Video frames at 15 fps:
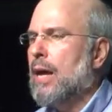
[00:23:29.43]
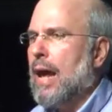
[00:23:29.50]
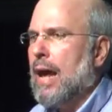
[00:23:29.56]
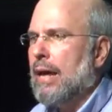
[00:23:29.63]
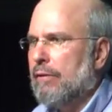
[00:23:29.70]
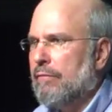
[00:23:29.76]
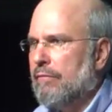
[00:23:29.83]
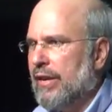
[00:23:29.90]

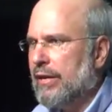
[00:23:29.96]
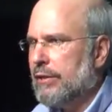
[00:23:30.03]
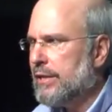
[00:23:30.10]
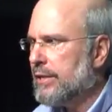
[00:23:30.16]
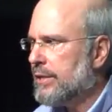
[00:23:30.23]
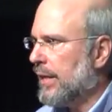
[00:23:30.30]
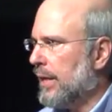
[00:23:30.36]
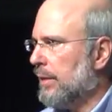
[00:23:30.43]
And the very
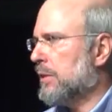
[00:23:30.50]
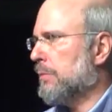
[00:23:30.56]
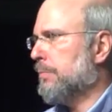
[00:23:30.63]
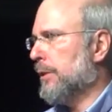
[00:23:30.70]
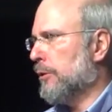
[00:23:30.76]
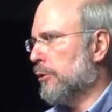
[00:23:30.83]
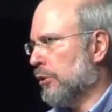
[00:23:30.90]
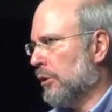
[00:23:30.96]
same
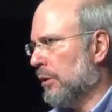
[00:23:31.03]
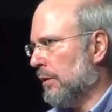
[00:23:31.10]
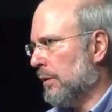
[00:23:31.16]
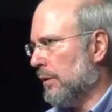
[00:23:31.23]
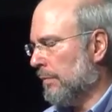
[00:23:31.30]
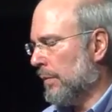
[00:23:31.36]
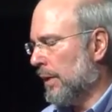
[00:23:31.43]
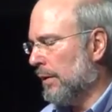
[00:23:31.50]
spiritual
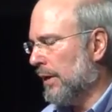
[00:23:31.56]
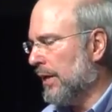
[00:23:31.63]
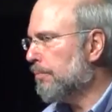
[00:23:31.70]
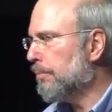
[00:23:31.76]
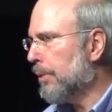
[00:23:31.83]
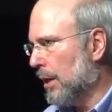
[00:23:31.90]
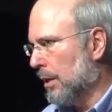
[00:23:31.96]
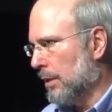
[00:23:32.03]

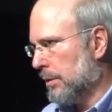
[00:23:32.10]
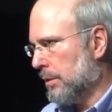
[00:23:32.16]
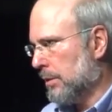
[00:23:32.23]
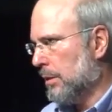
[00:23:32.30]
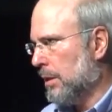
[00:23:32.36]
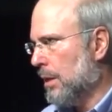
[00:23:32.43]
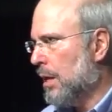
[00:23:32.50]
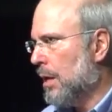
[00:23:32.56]

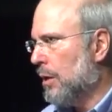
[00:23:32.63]
impulse,